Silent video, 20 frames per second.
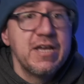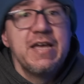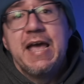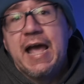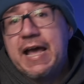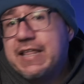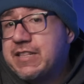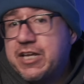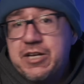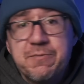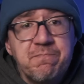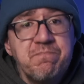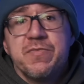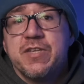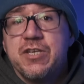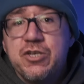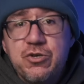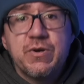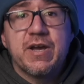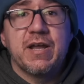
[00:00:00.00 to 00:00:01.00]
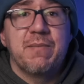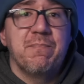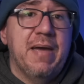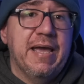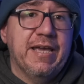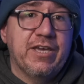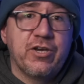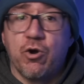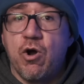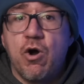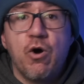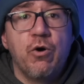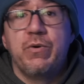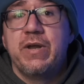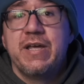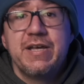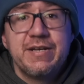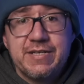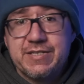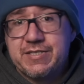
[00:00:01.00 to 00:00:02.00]
and then you can make your own
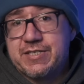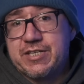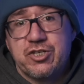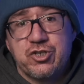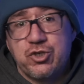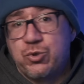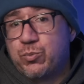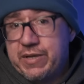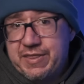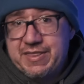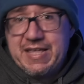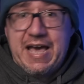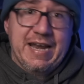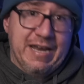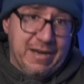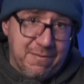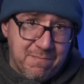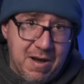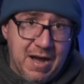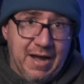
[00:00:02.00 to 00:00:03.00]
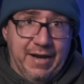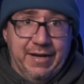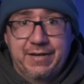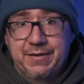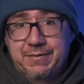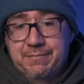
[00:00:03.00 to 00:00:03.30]
decision with that in mind.